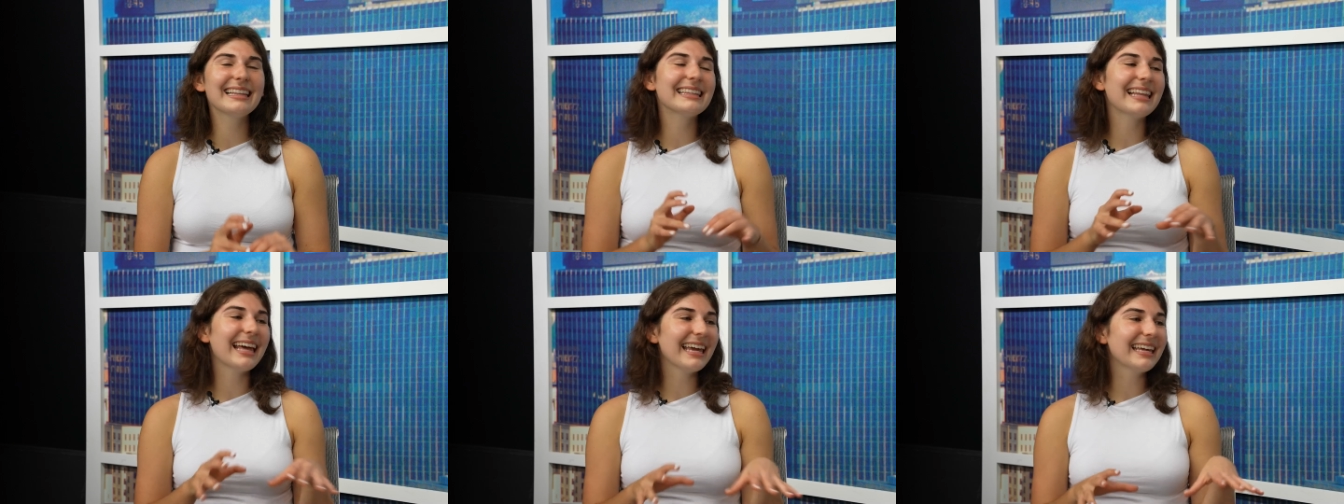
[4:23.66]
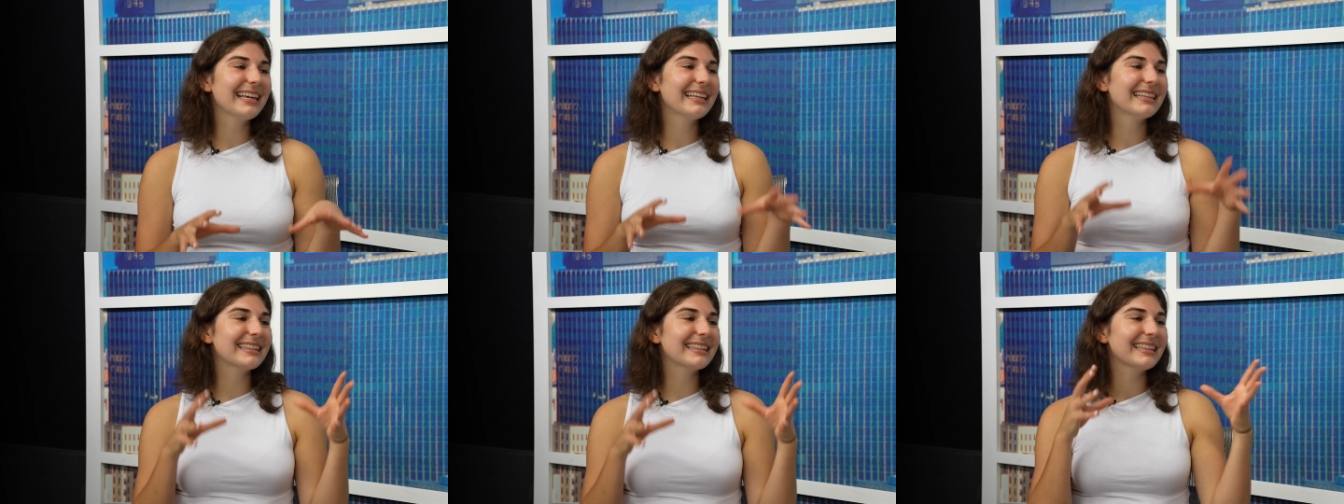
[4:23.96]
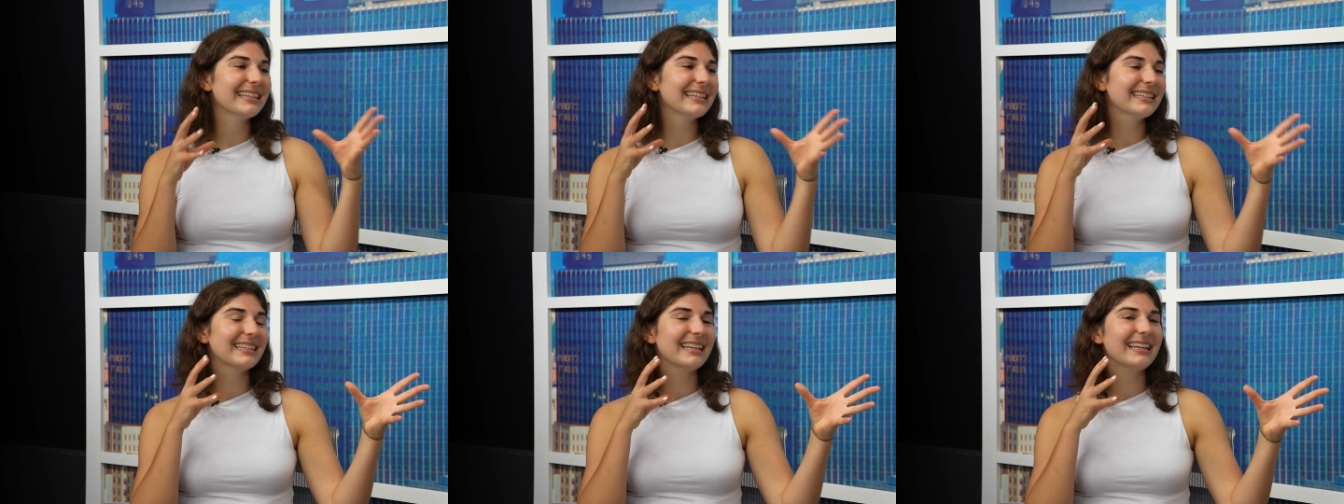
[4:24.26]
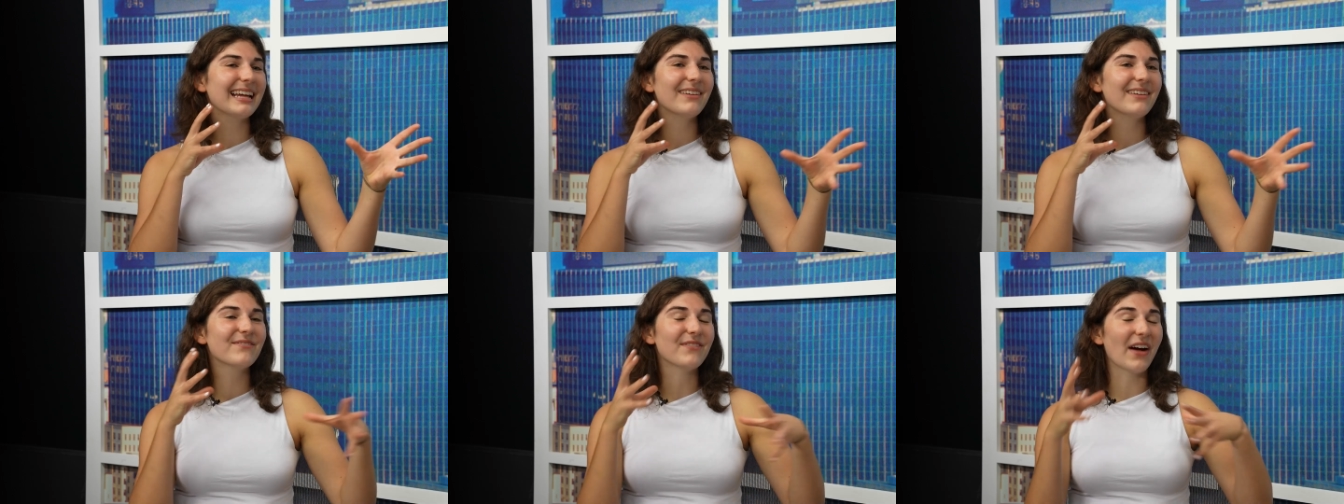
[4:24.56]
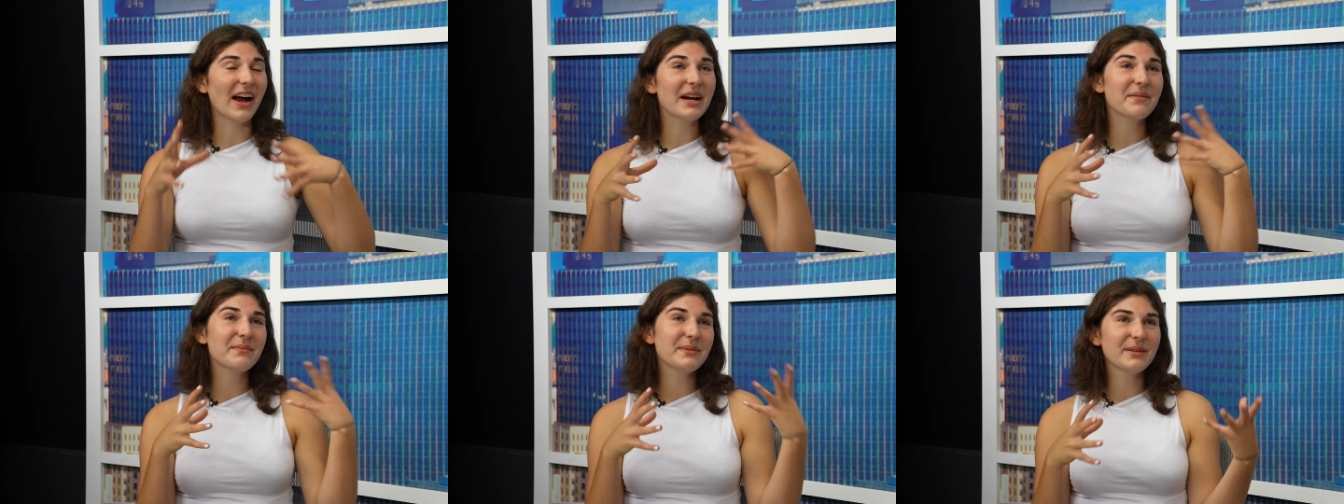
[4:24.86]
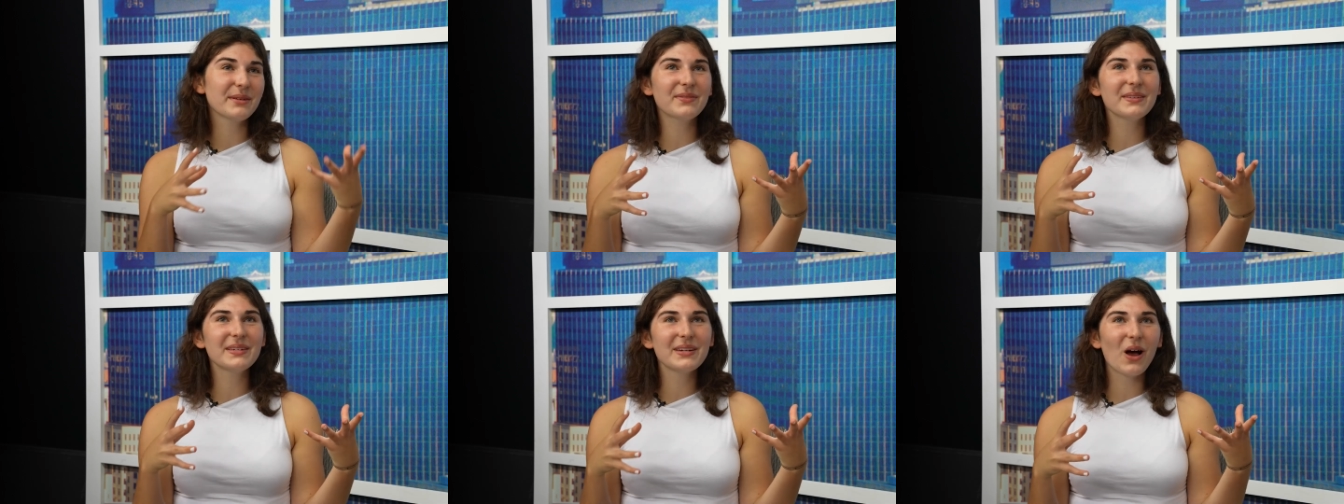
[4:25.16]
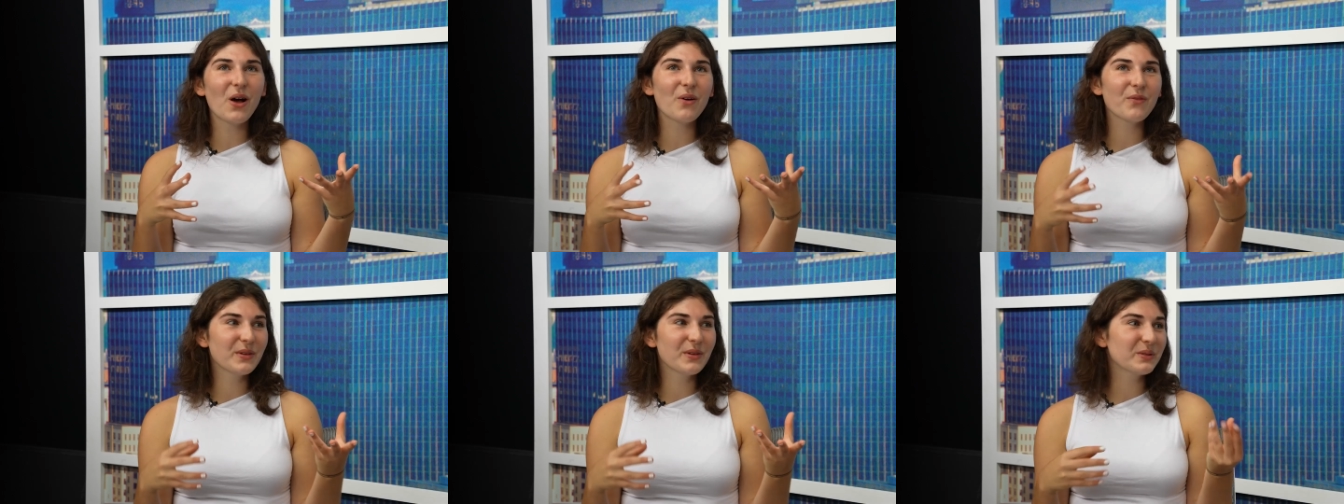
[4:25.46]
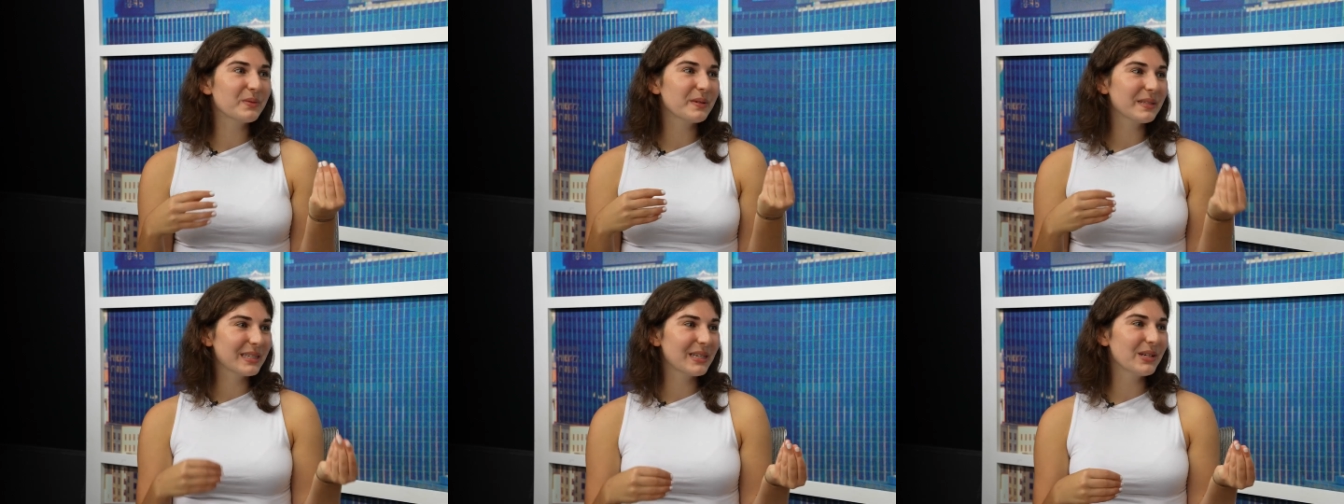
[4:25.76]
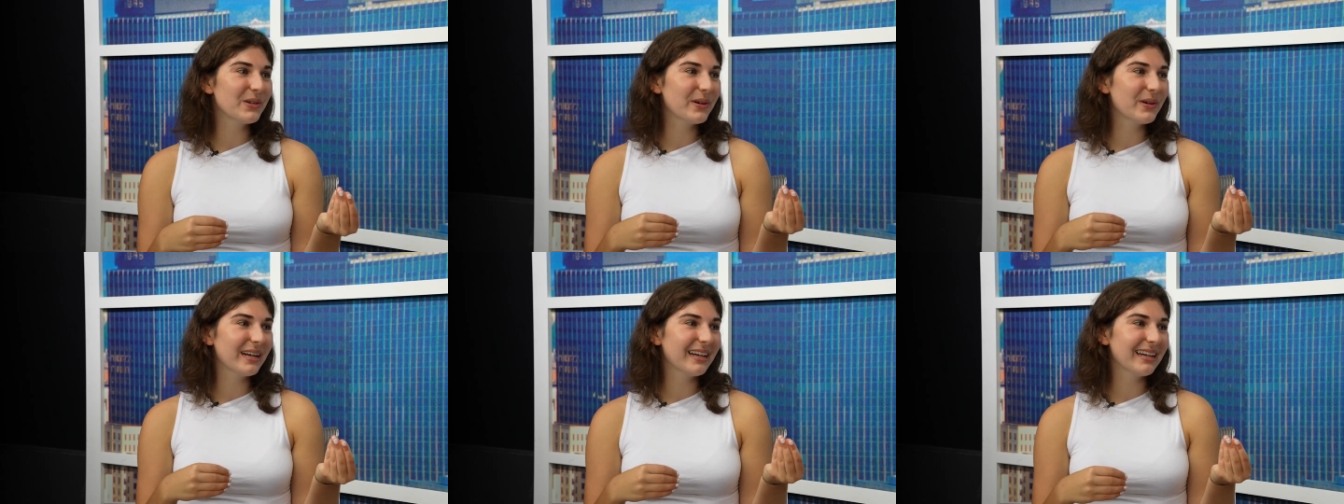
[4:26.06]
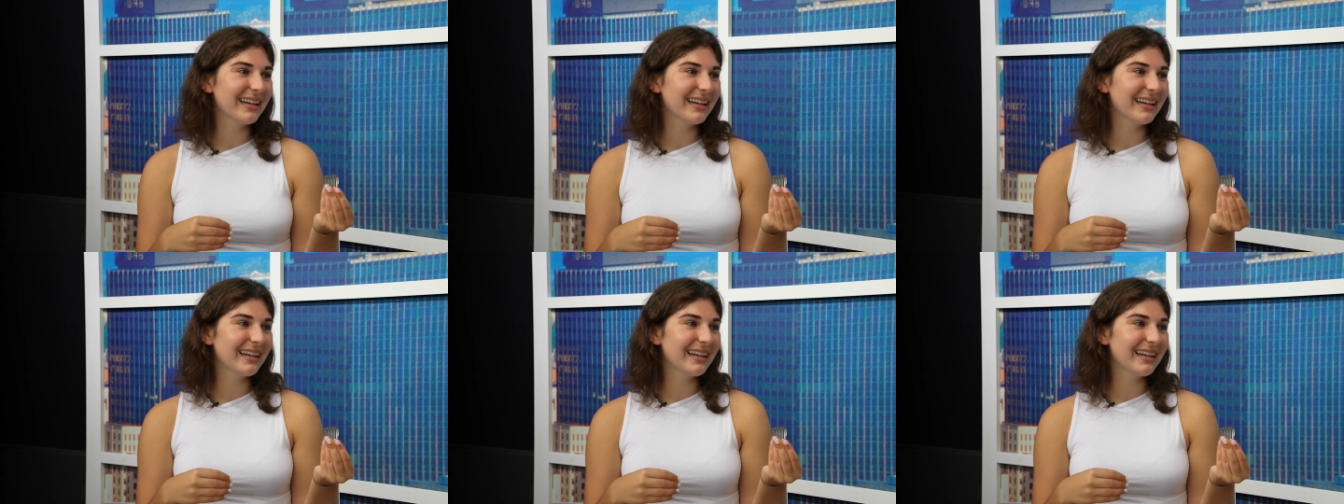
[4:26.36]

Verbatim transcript: like the environment of the Dolphins with Tua,